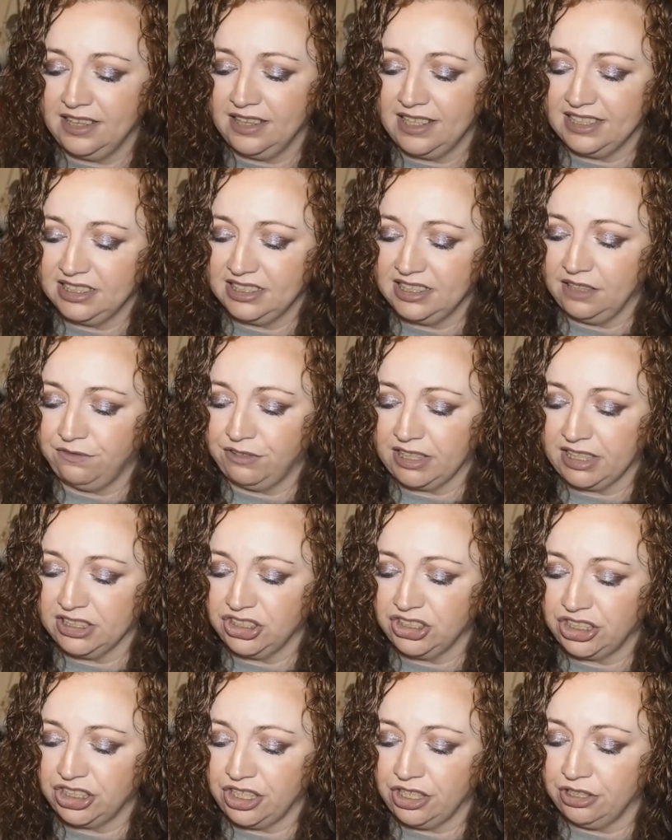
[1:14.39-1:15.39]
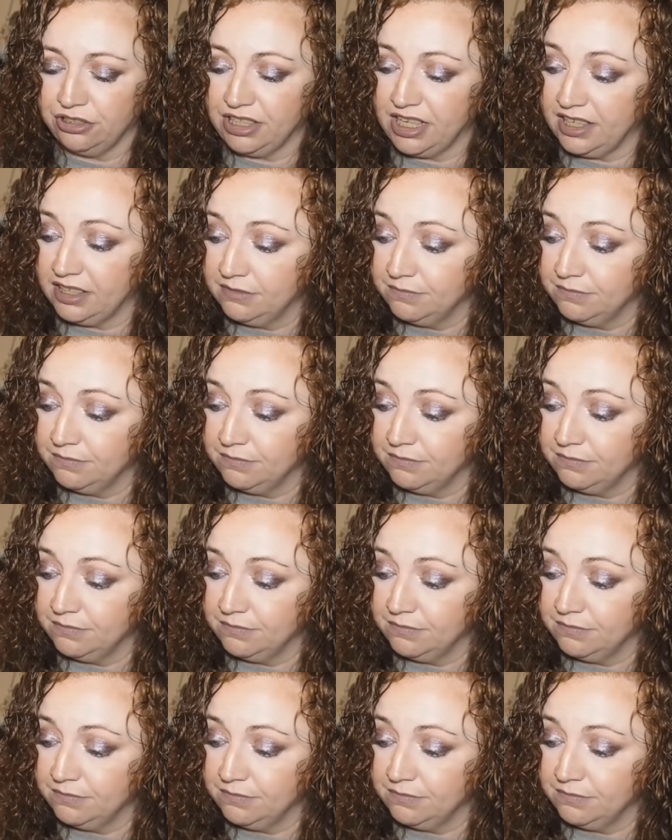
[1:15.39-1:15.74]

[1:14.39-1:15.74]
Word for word: Let's see if I can show you.